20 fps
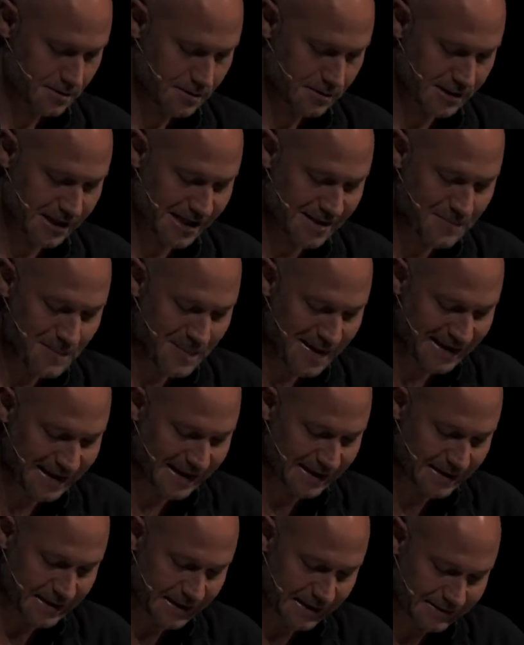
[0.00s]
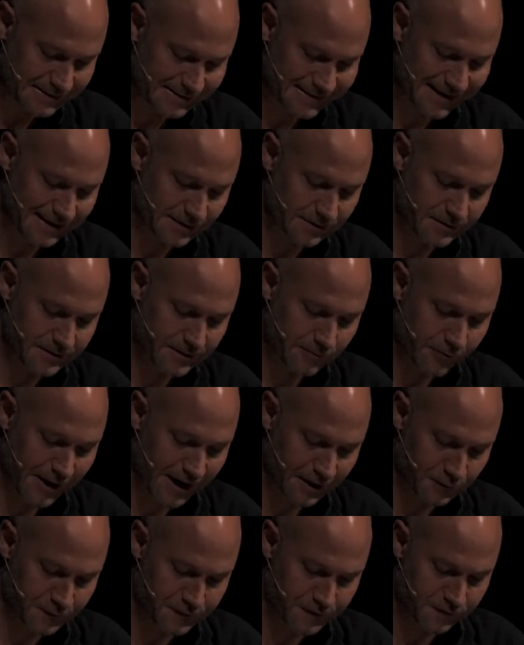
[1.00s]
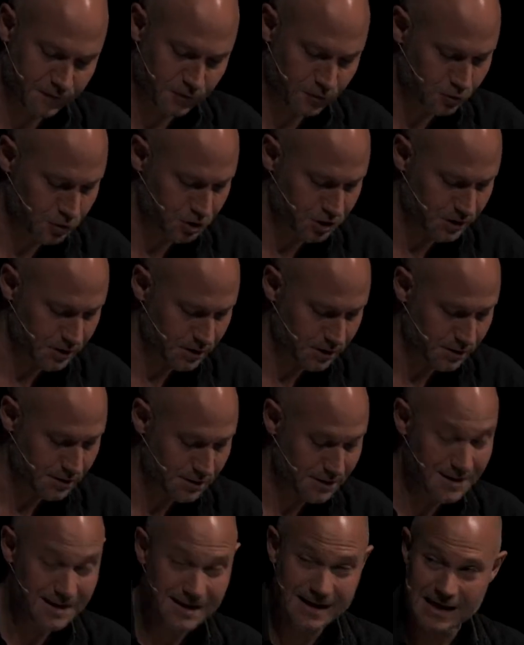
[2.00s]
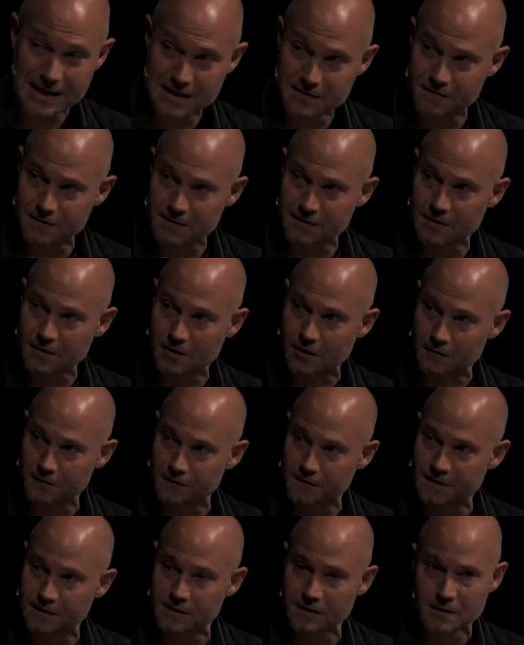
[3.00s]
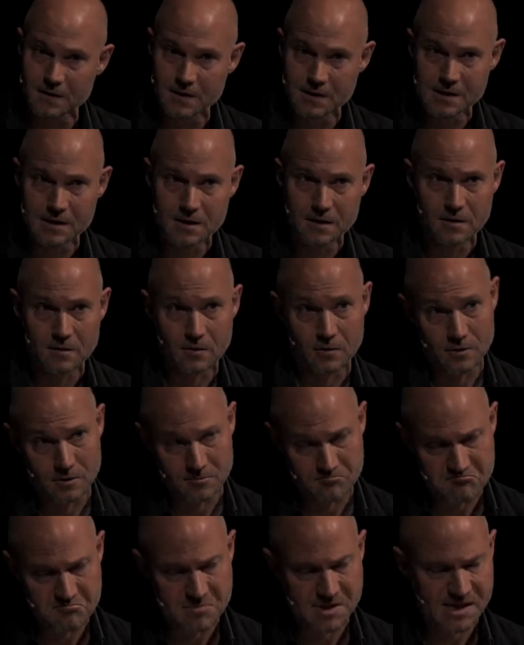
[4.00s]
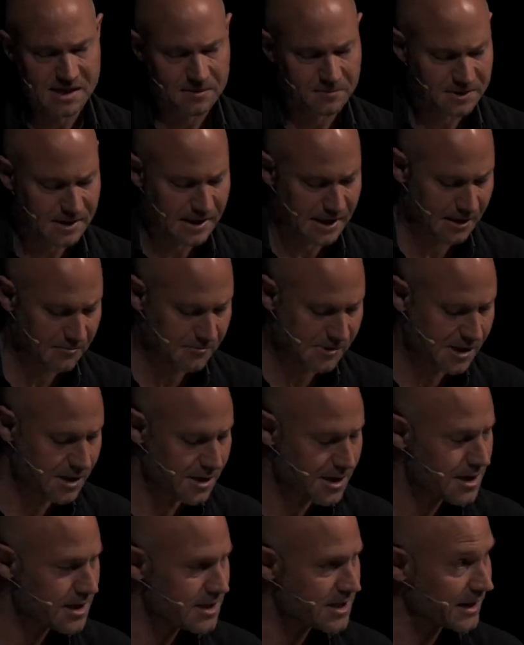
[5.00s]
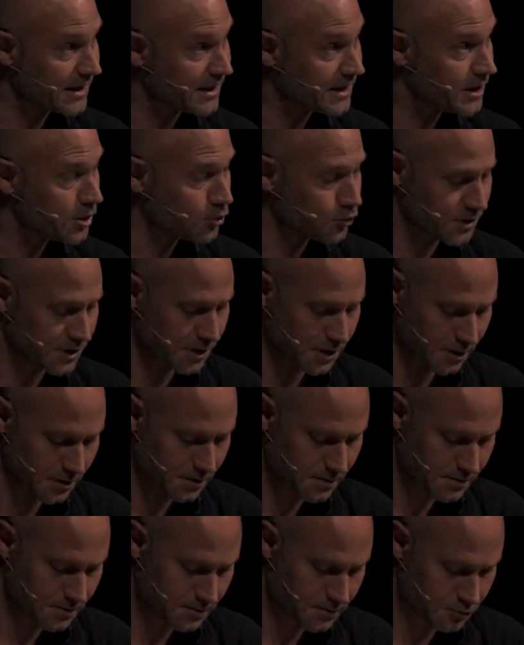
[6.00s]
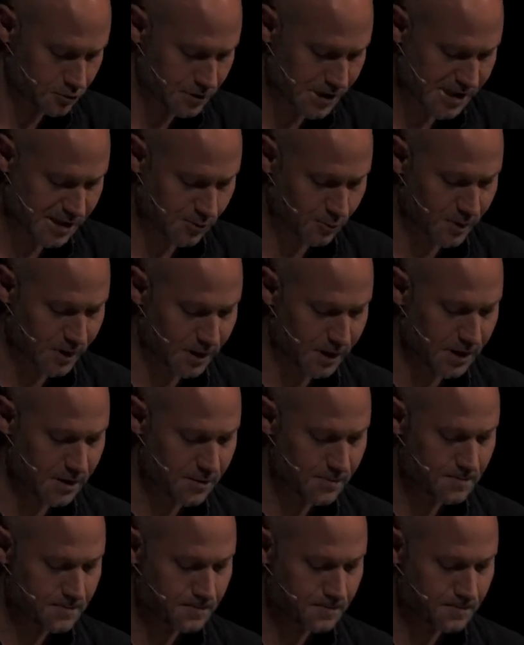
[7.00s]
They immediately entail the right of revolution, even often or sometimes the duty to disobey,